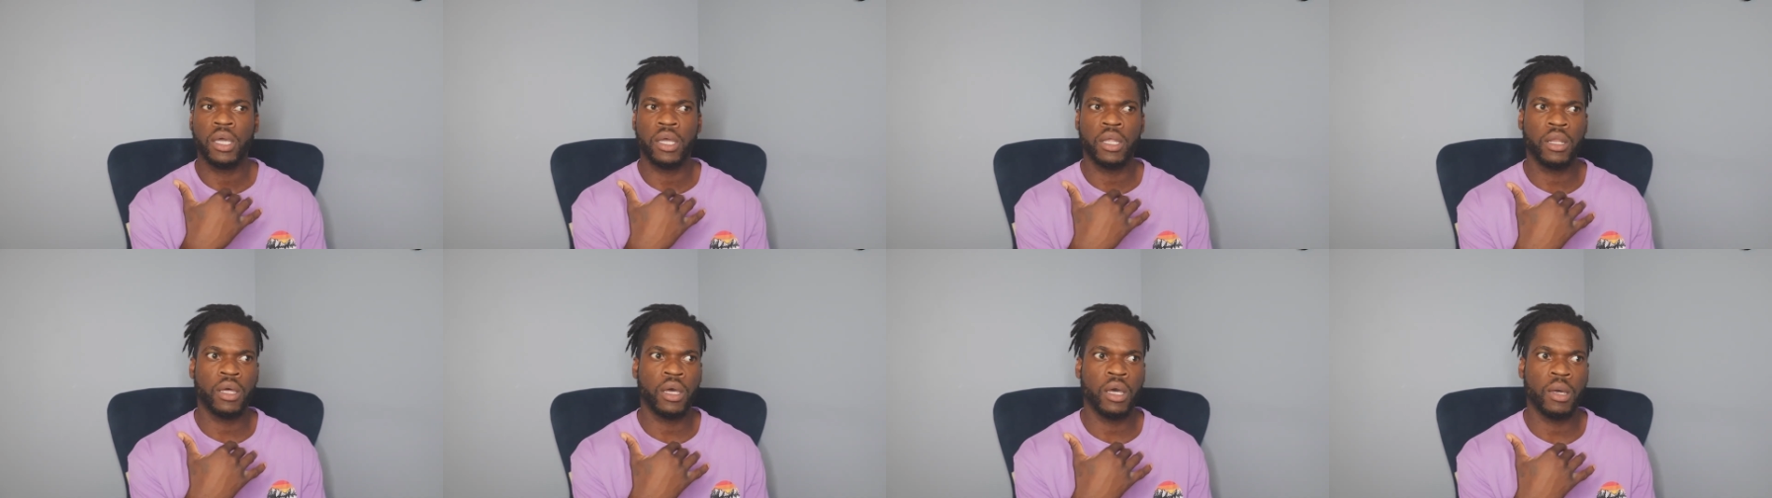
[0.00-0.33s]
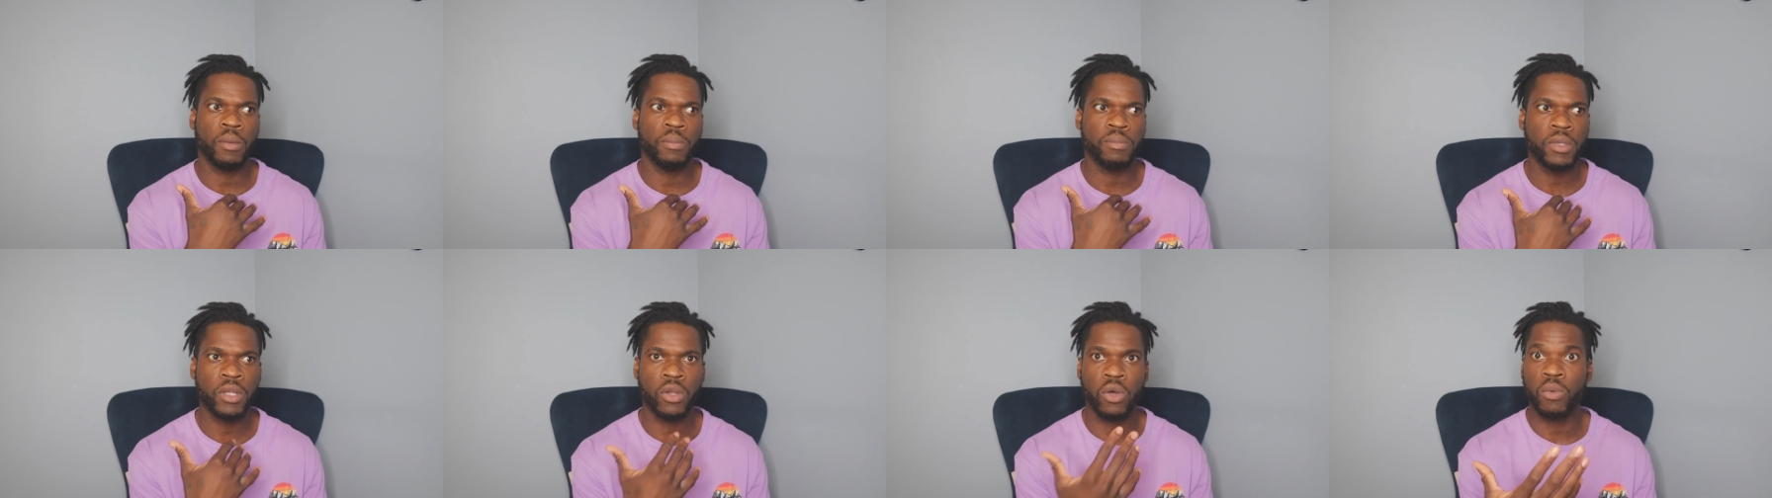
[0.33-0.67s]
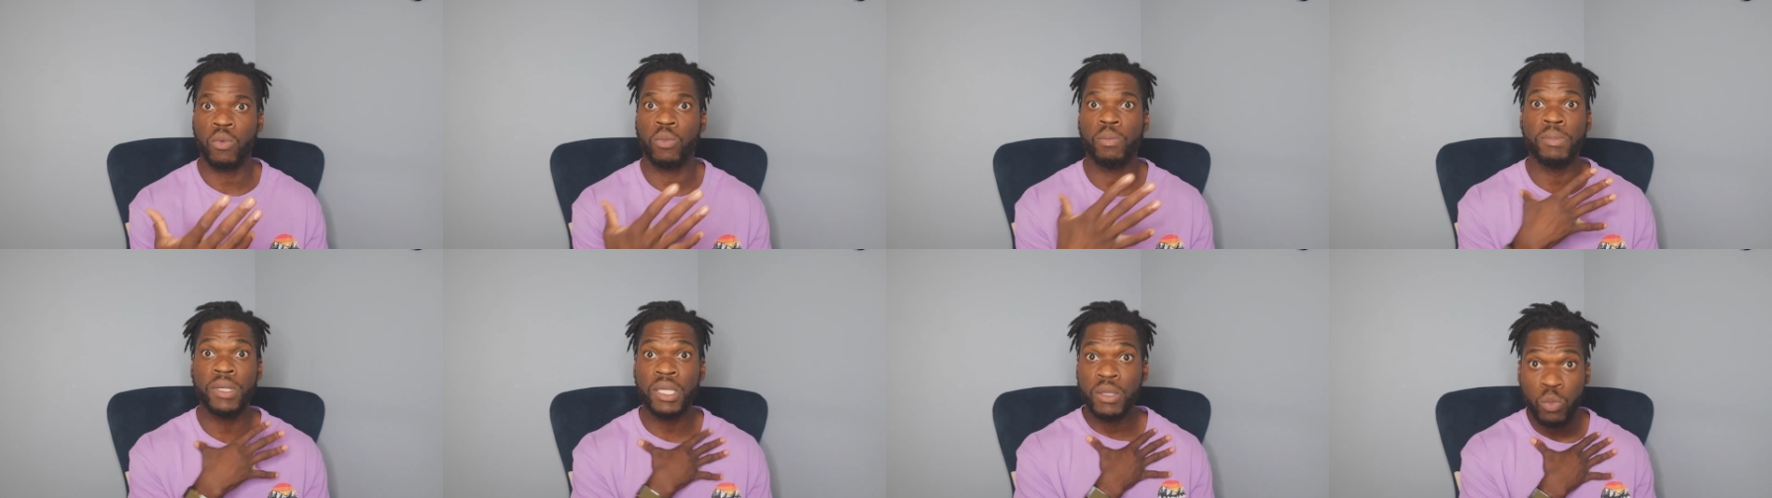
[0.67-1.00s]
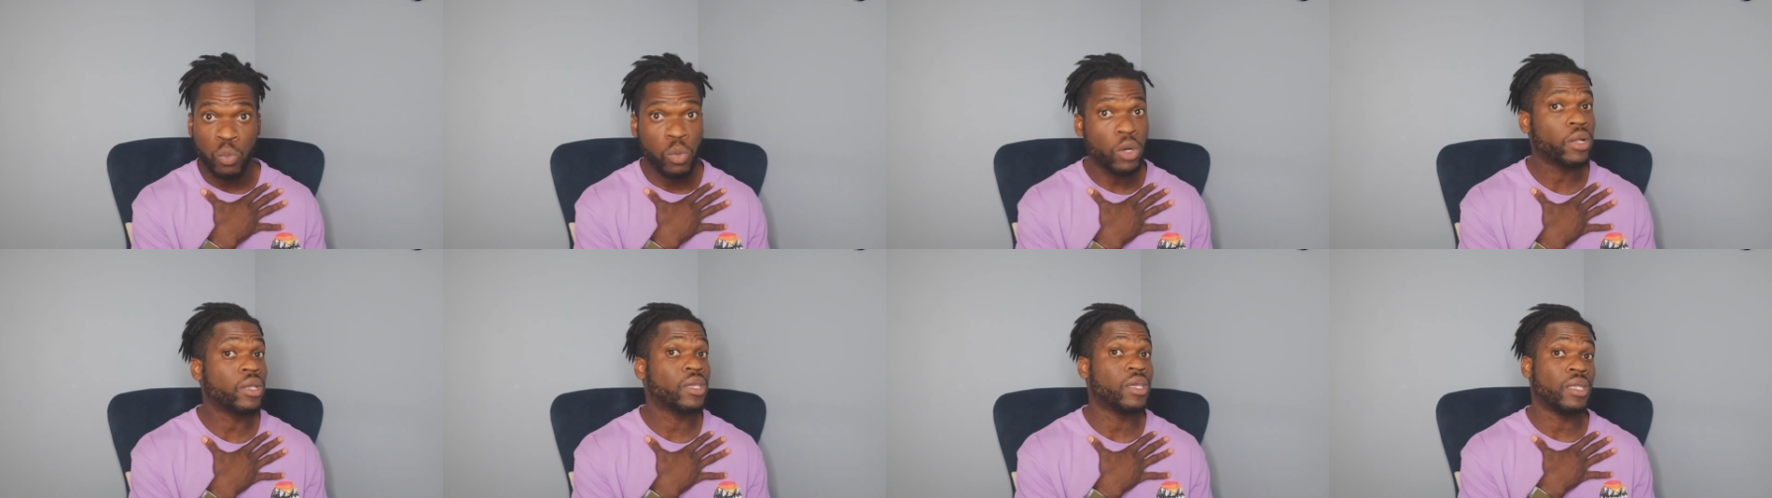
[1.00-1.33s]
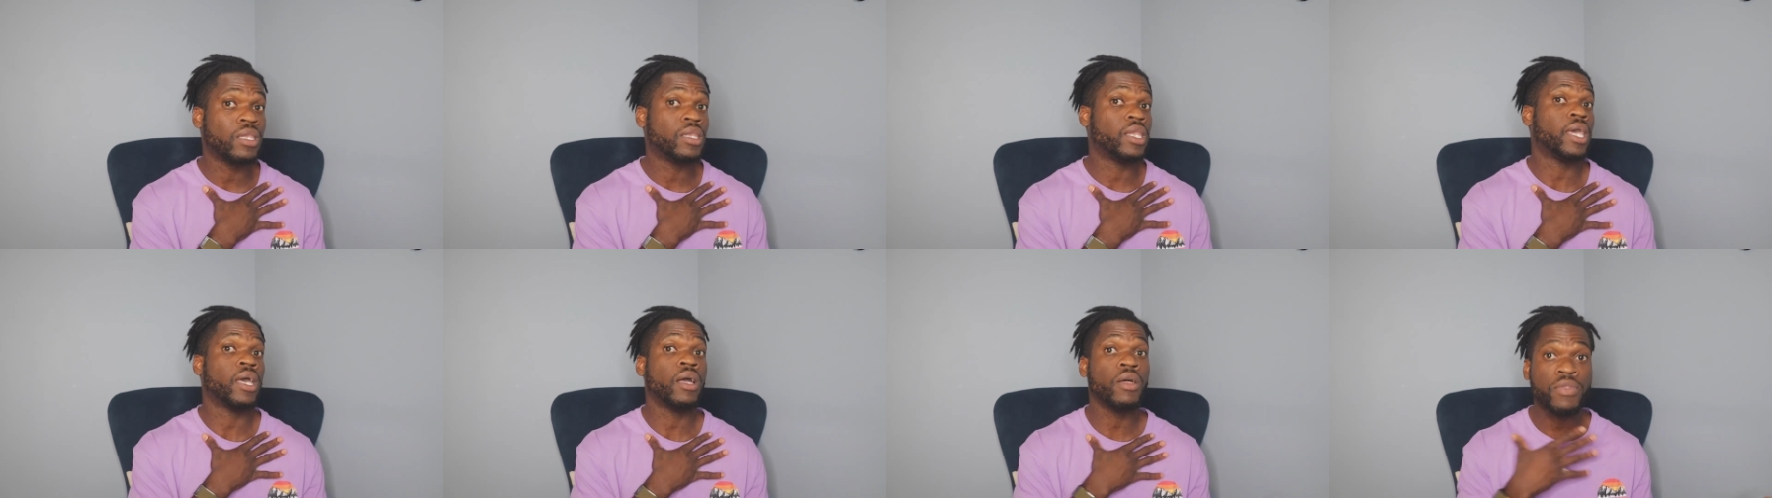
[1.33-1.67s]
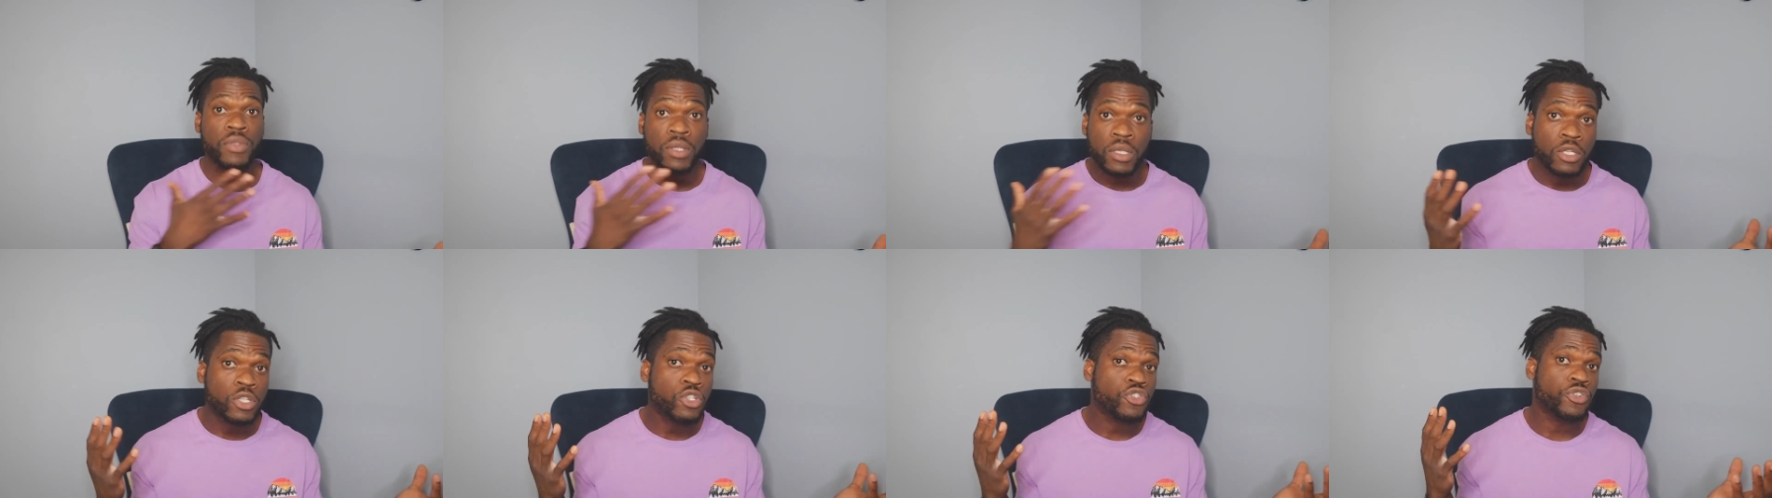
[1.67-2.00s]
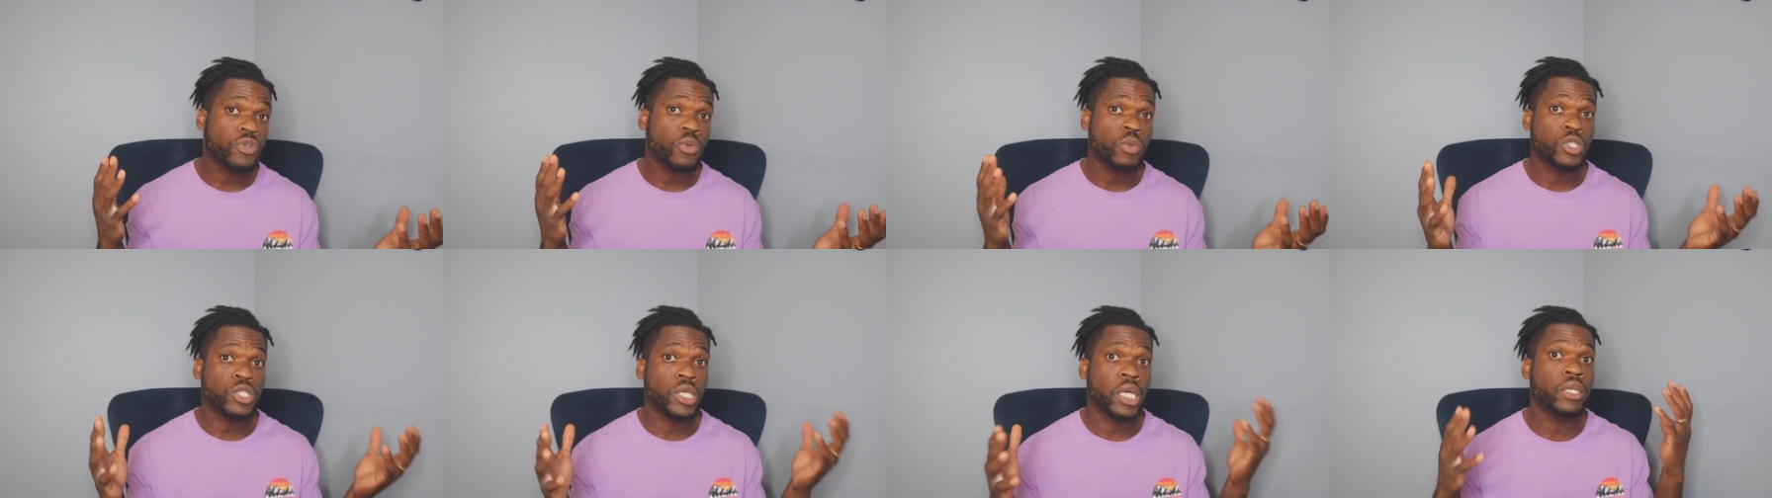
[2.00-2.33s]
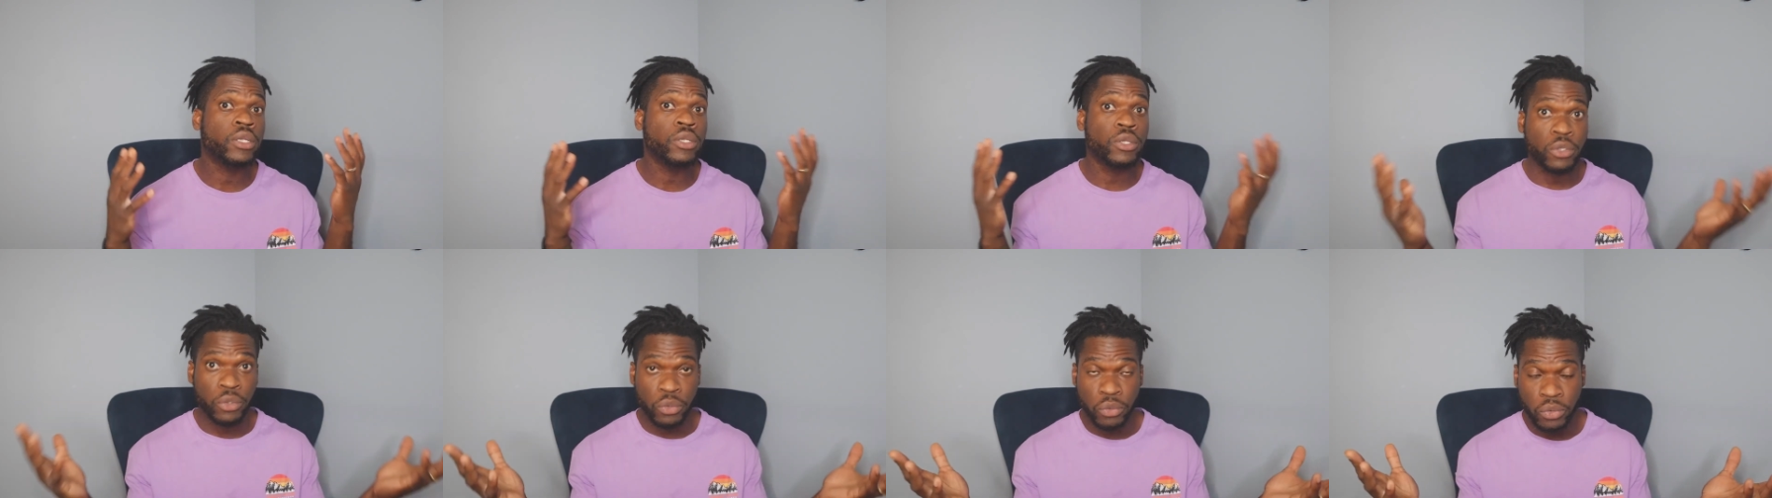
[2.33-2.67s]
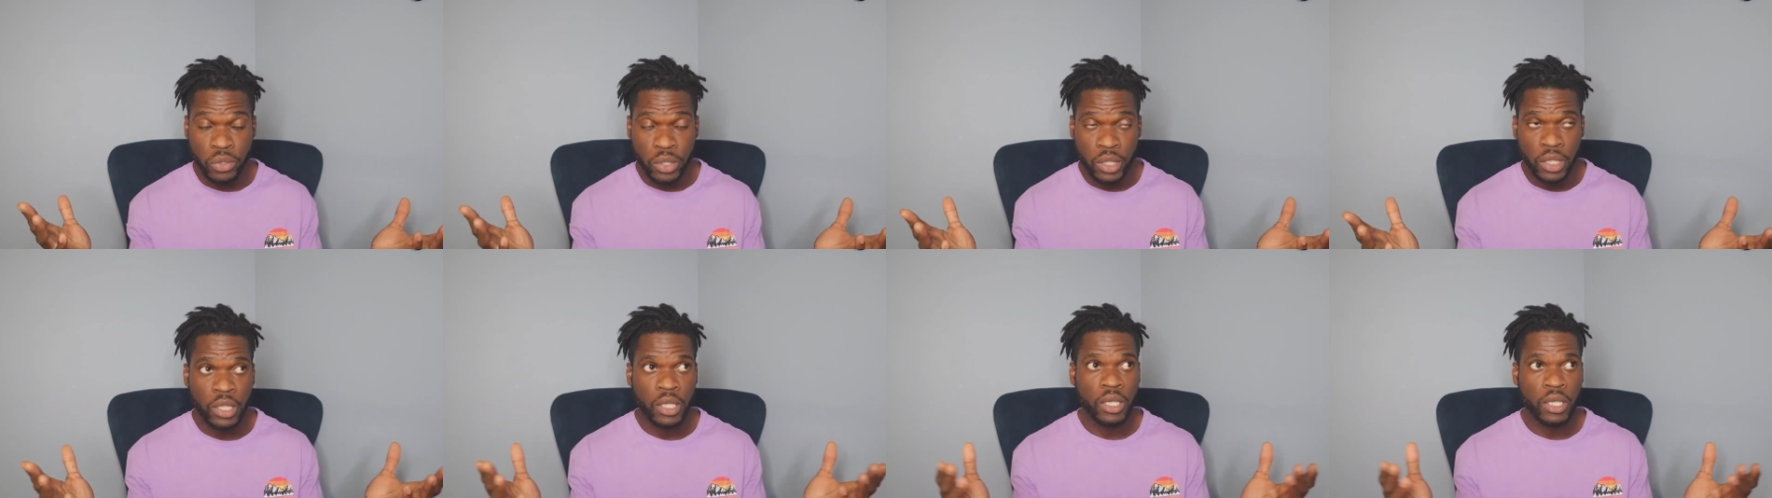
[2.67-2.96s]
and, um, you know, me working in the health industry, which I do,